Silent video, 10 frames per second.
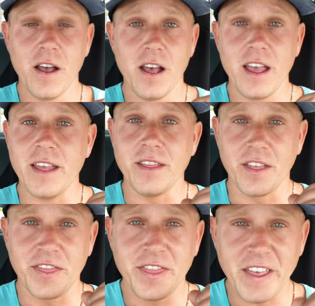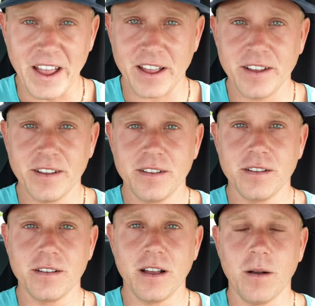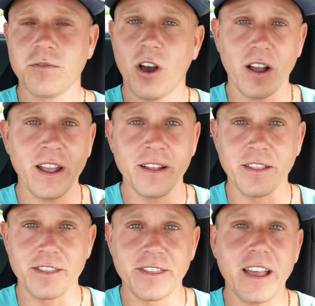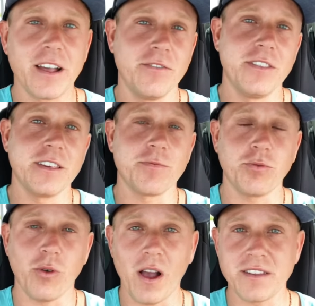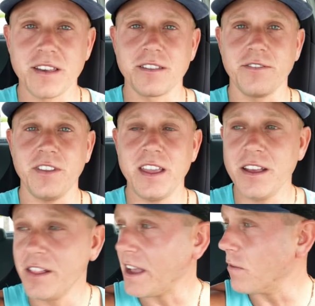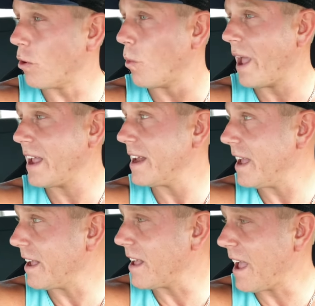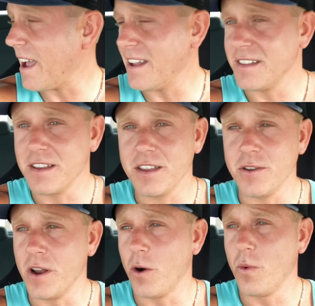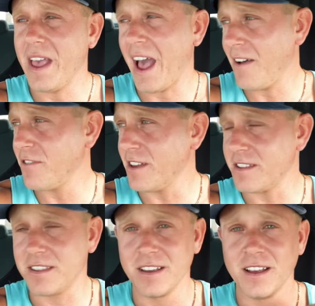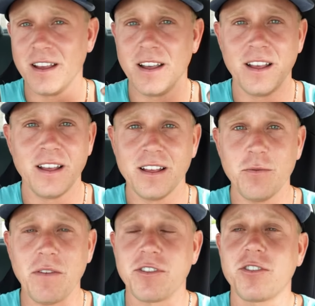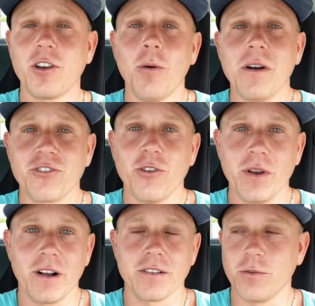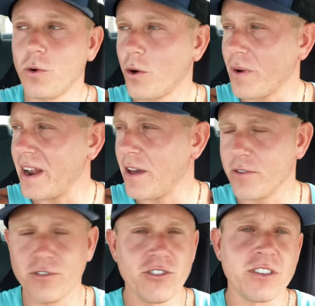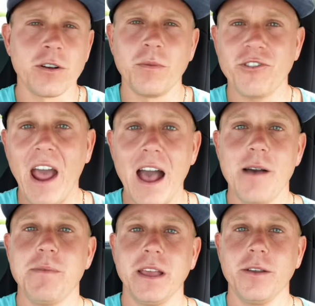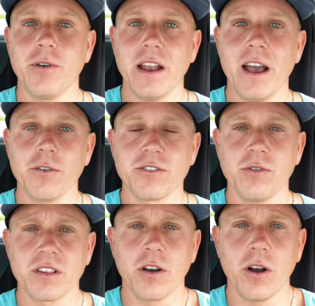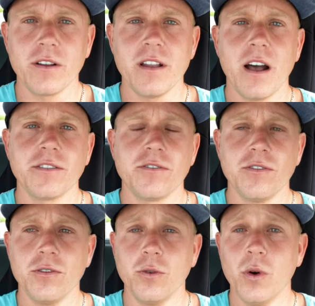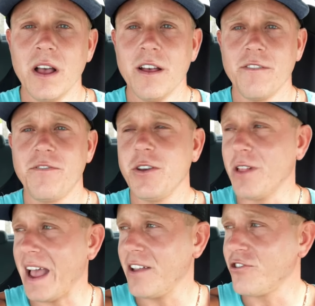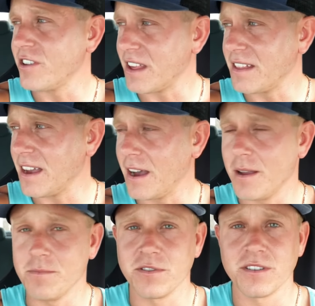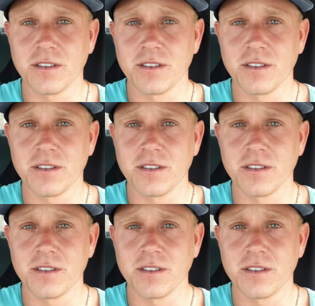in the thick, and I'm talking in the thick of this process of healing, of awakening. And we have so much going on in the world right now. There's just so much happening right now, so it's hard not to feel anxious at times